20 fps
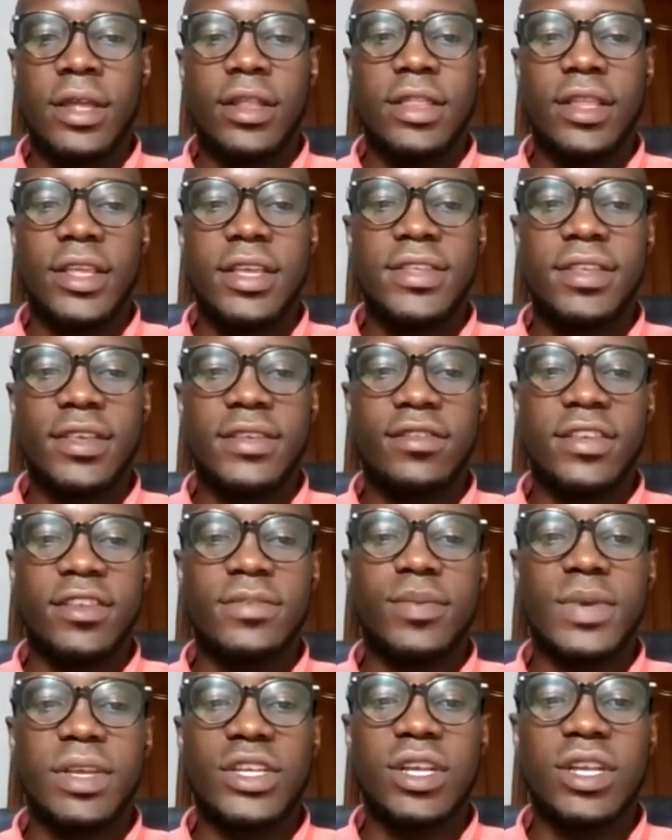This is
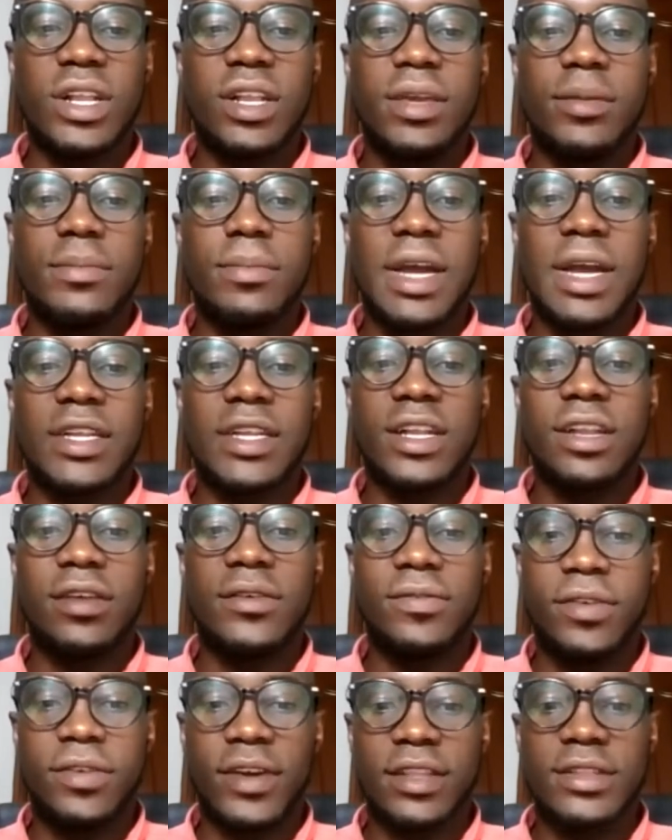especially much
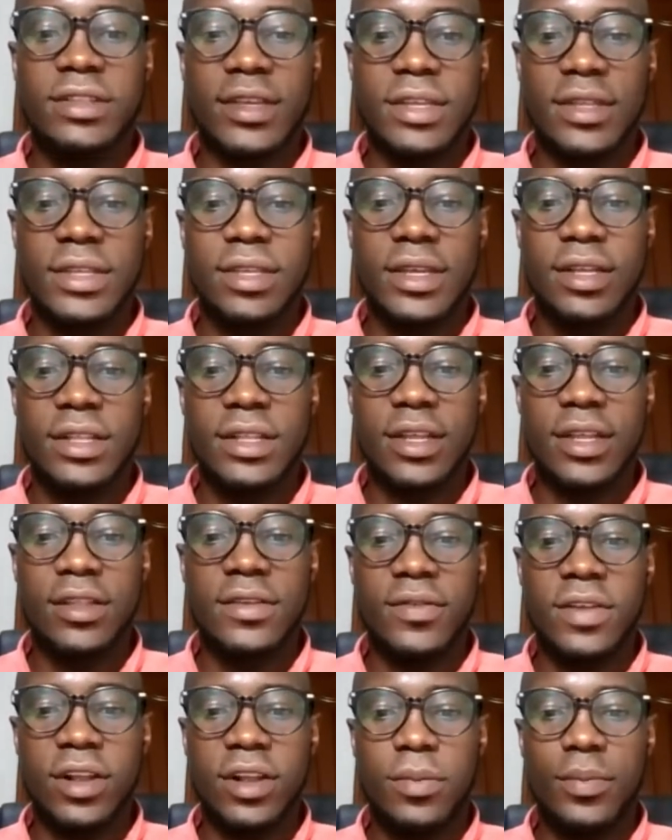reflected in the
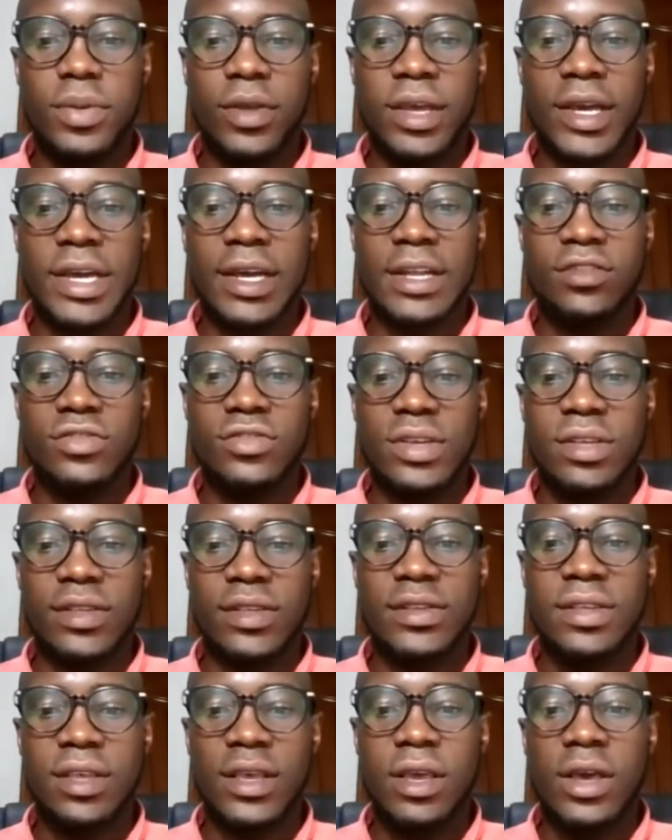developing
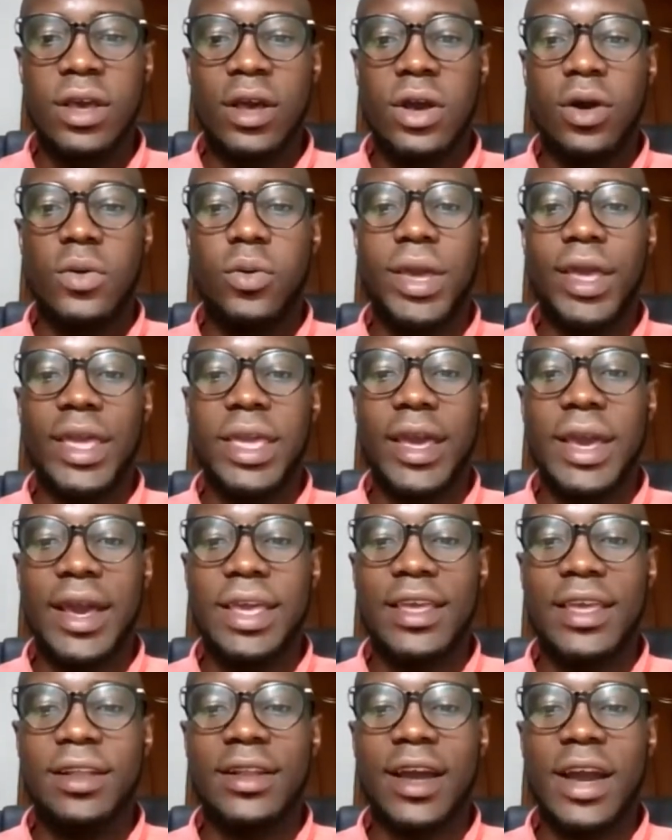countries, where
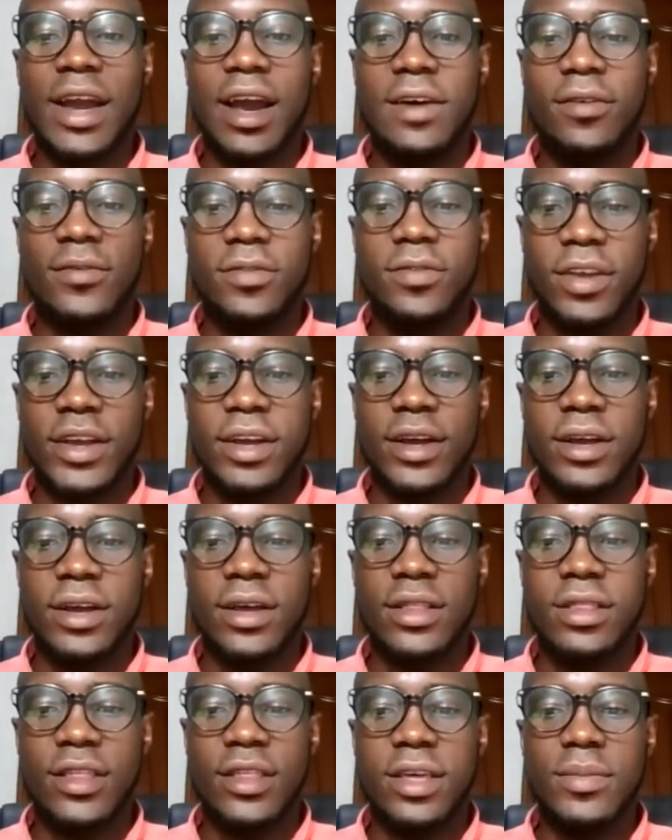in
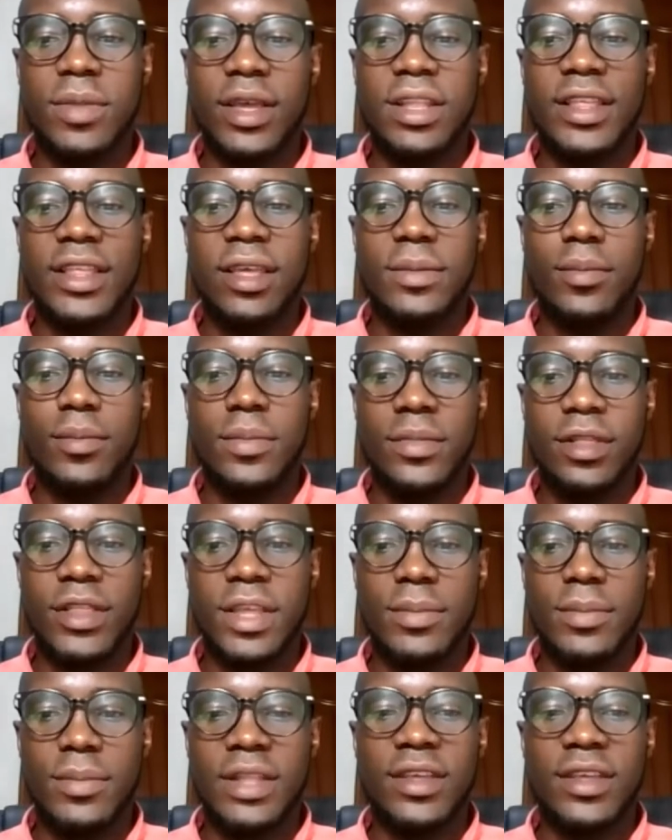Africa, the
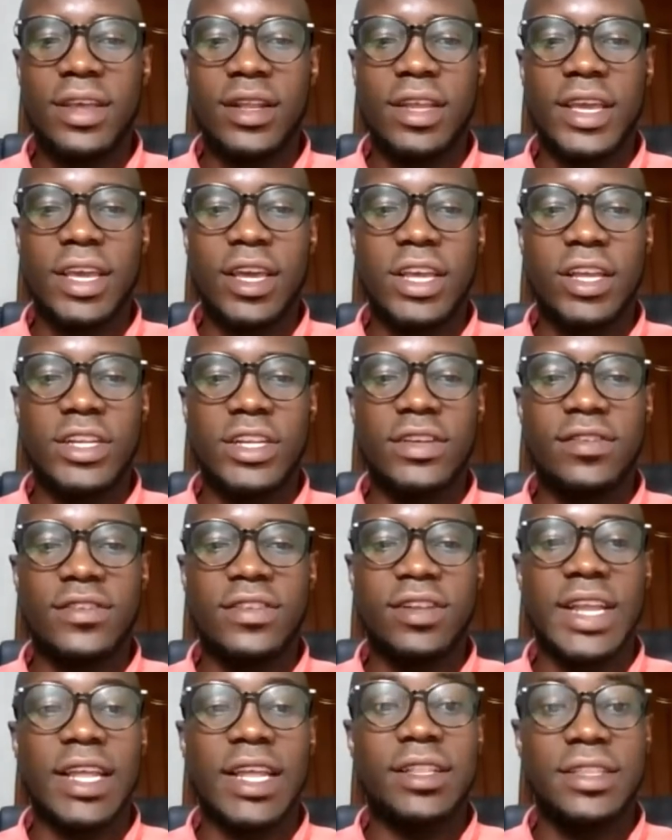median age
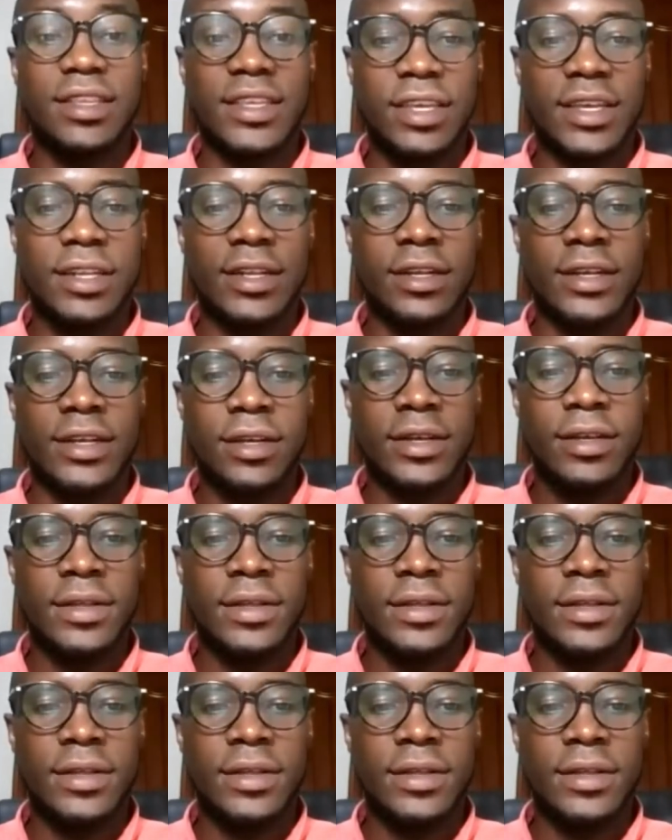is 19.